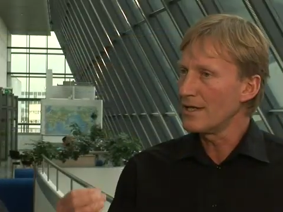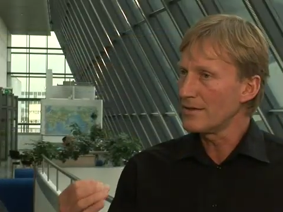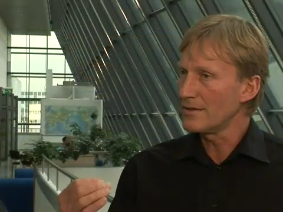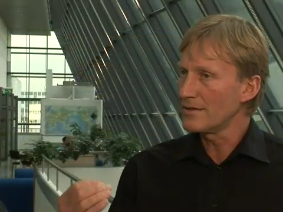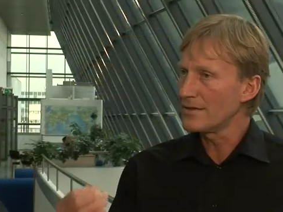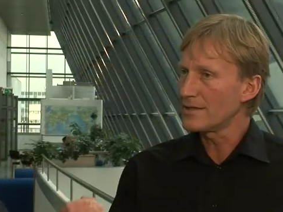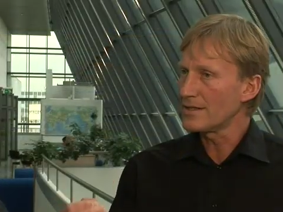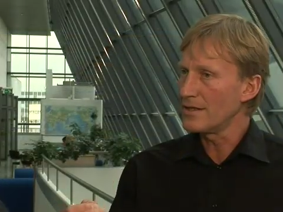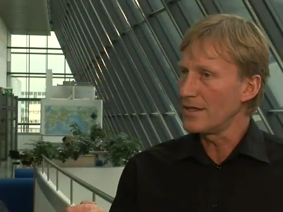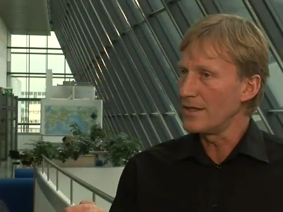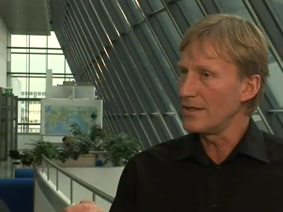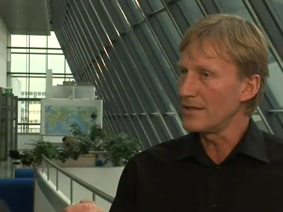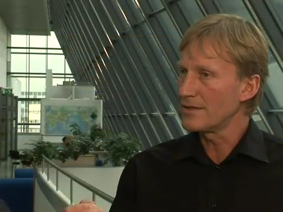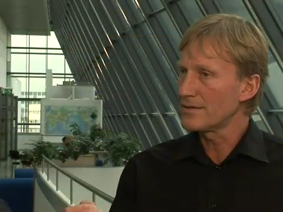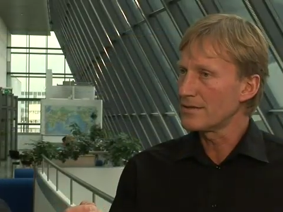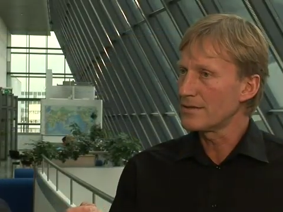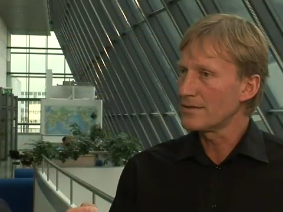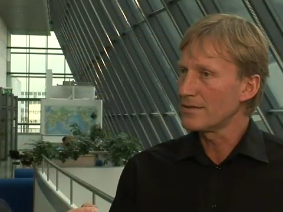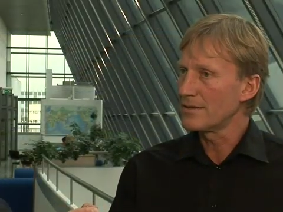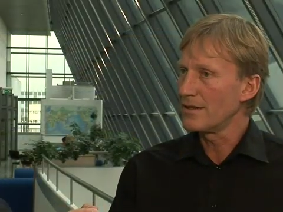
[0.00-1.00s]
at the
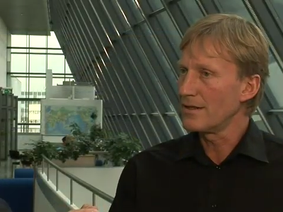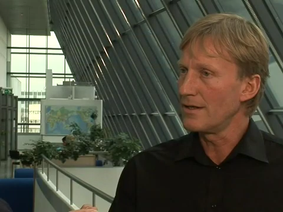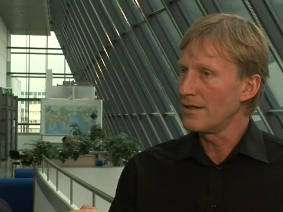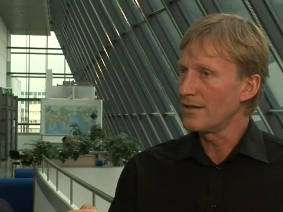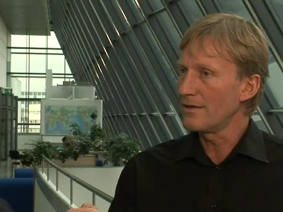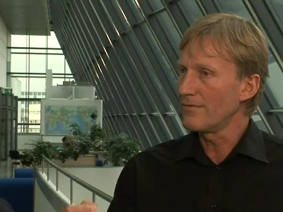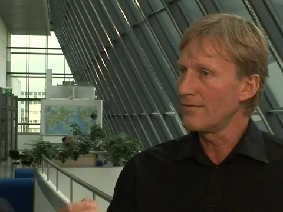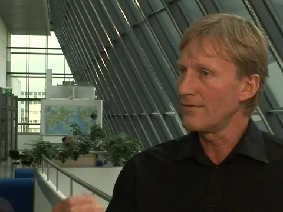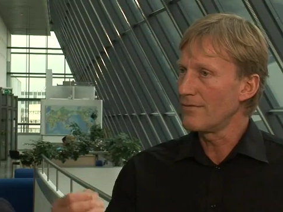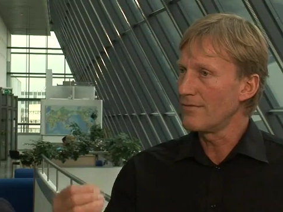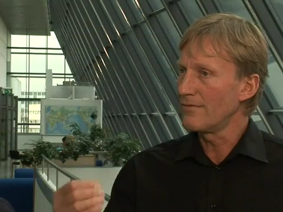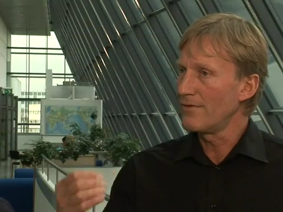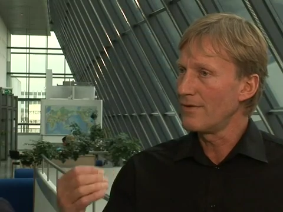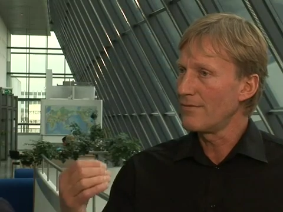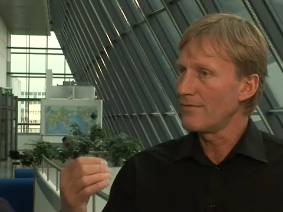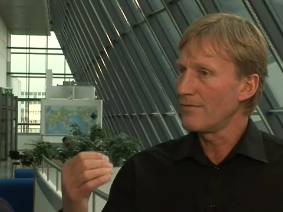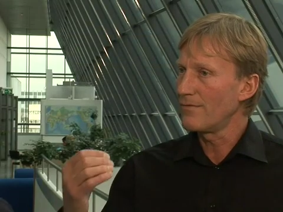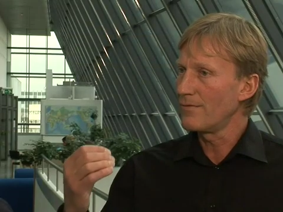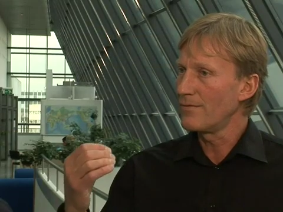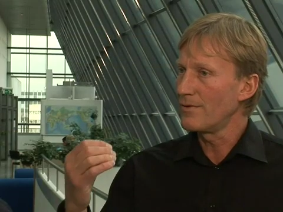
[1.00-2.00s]
sites are
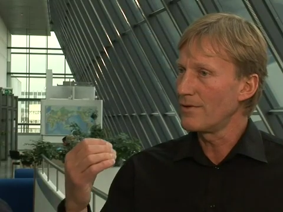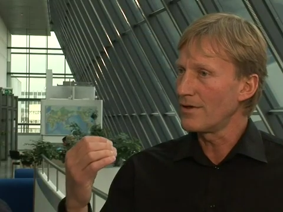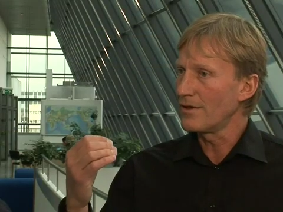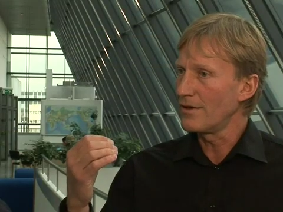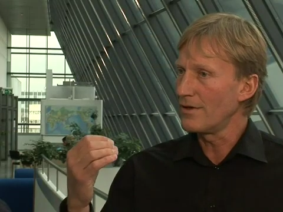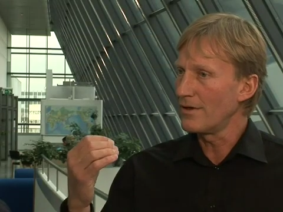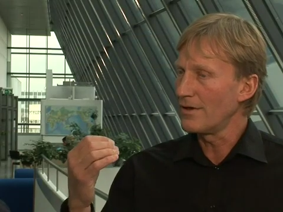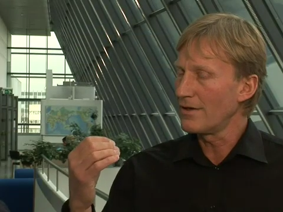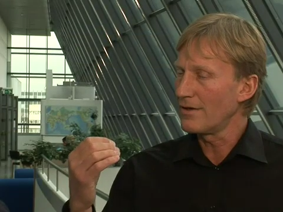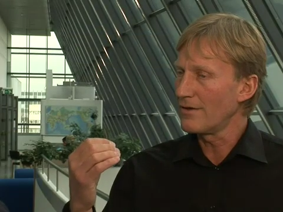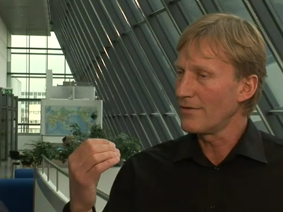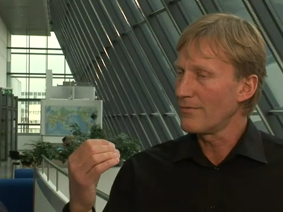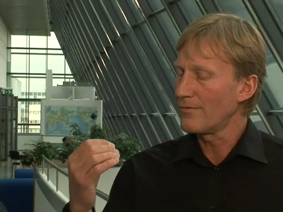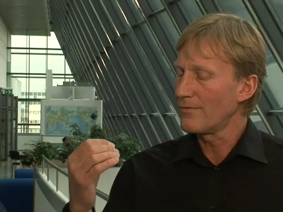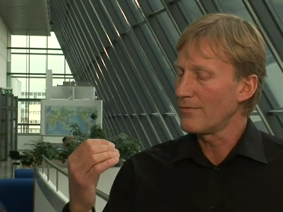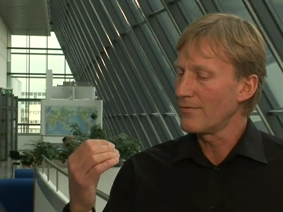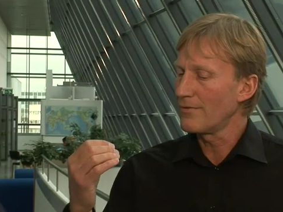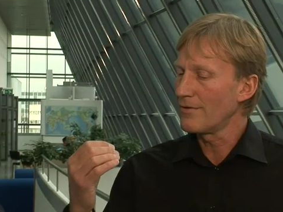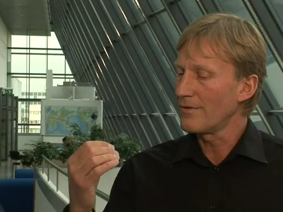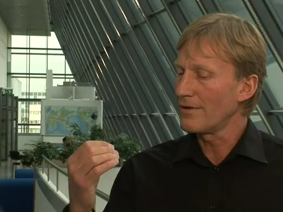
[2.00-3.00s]
for uh,
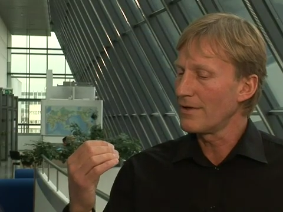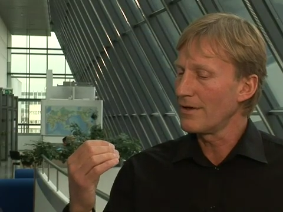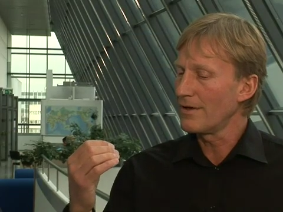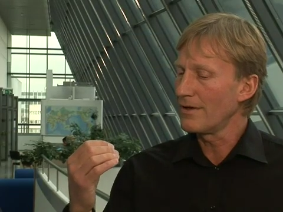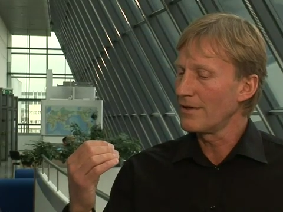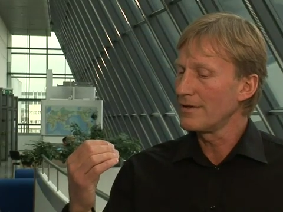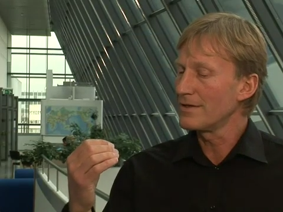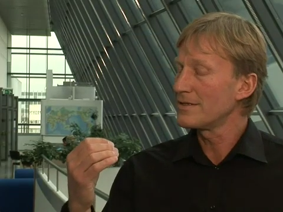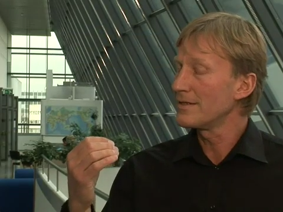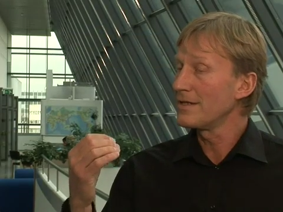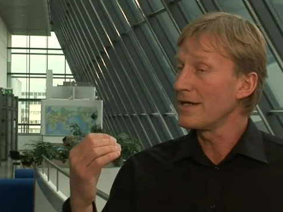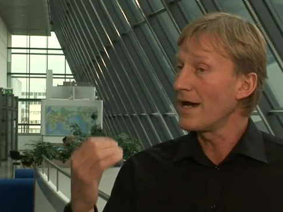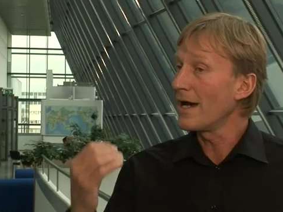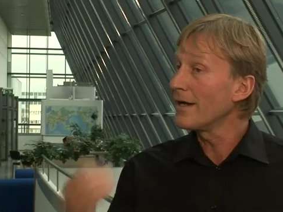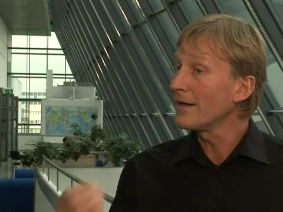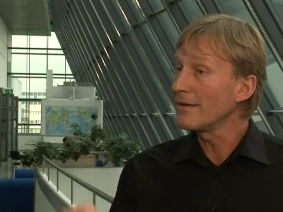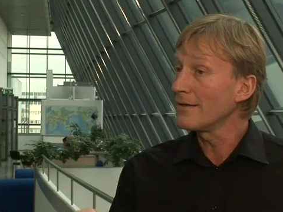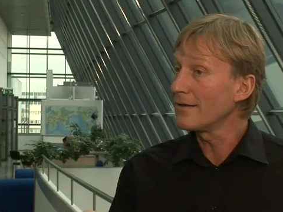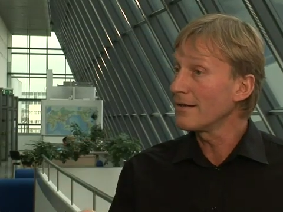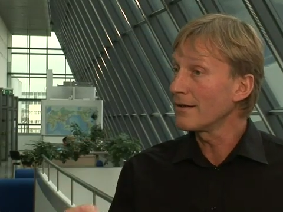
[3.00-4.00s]
is the
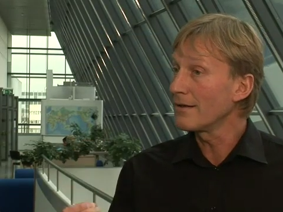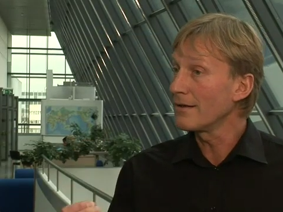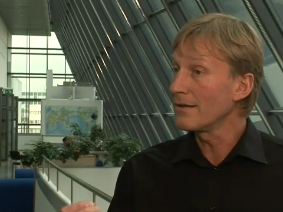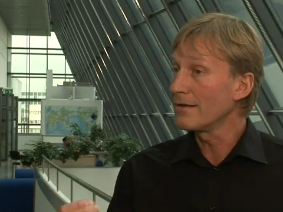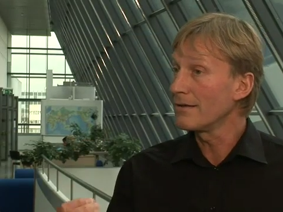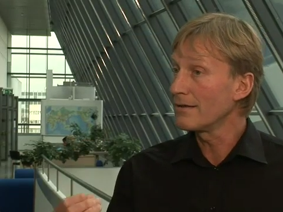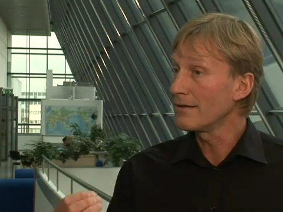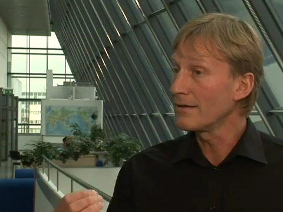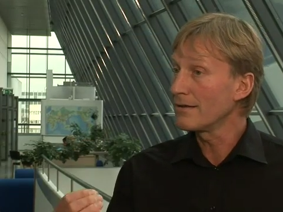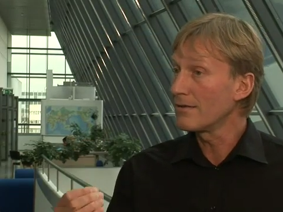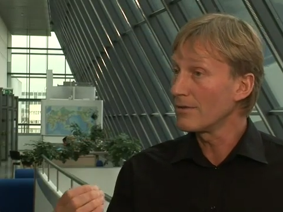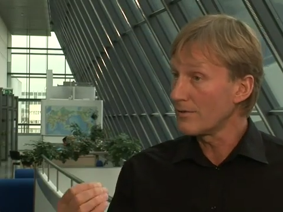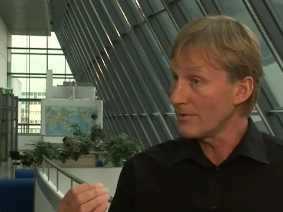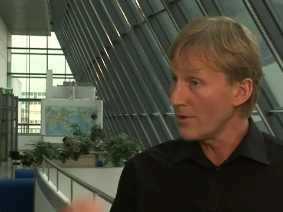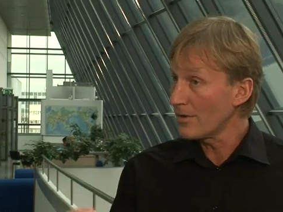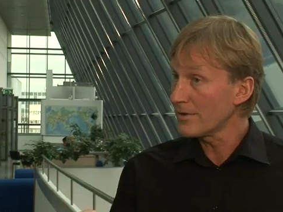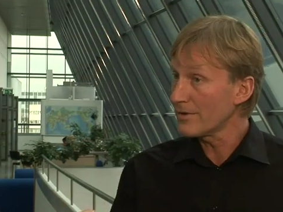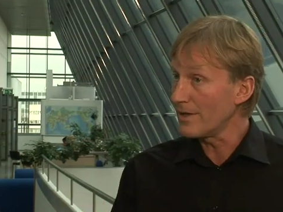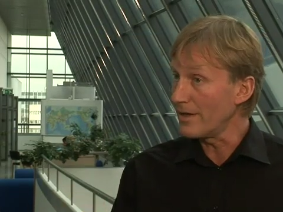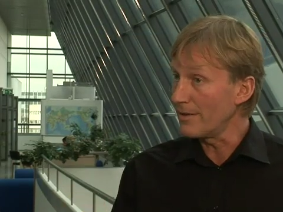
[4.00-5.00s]
ideal
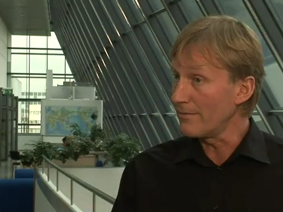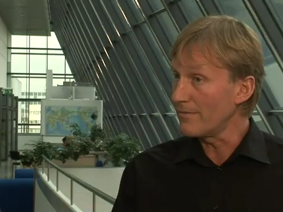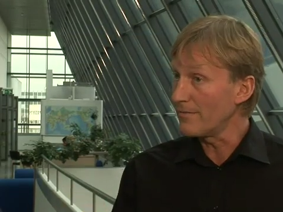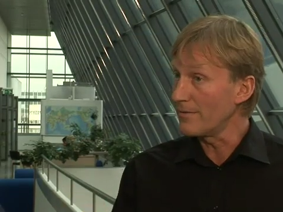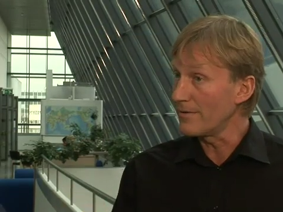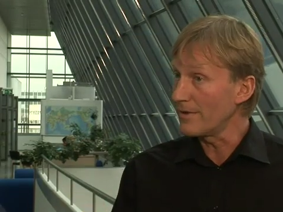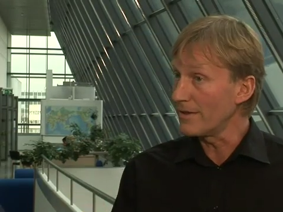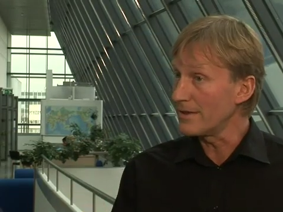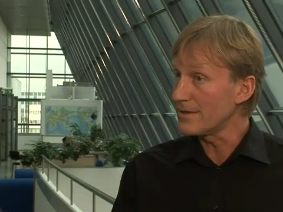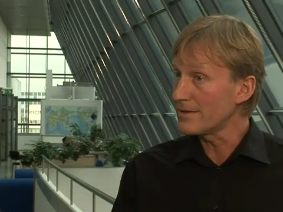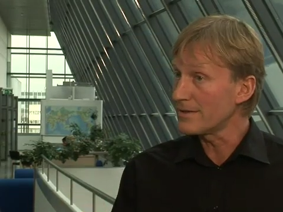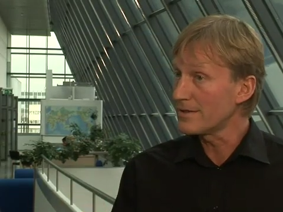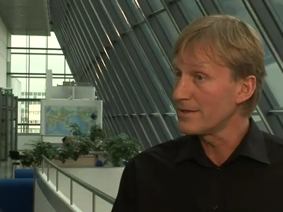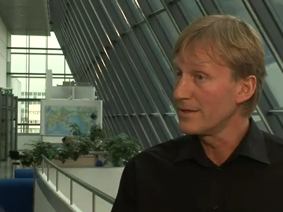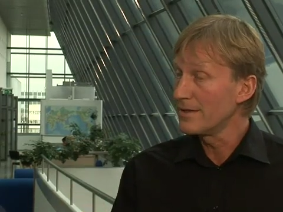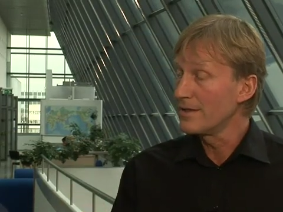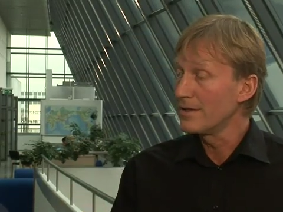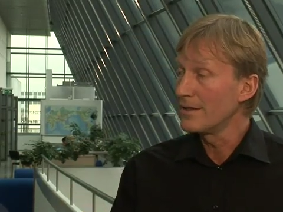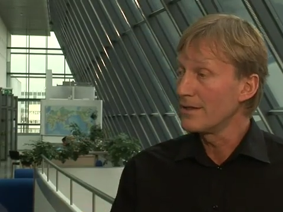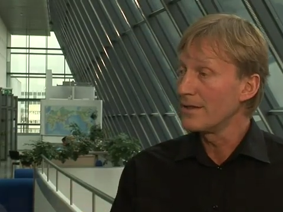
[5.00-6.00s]
rock type for this.
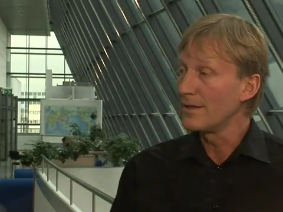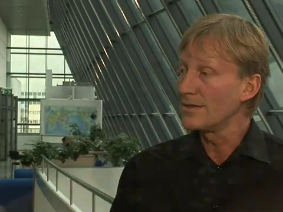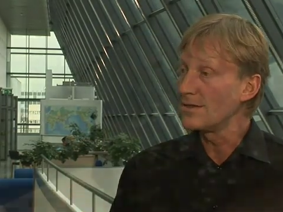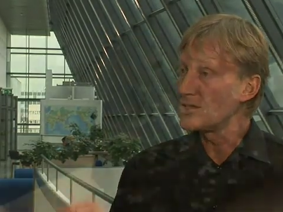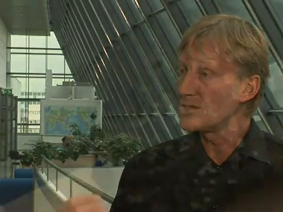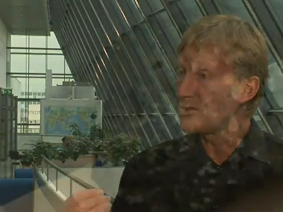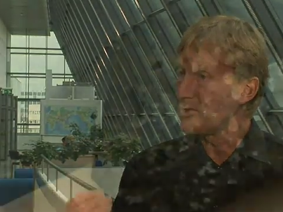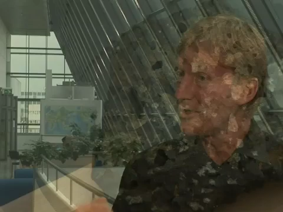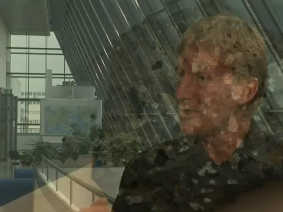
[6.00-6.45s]
It is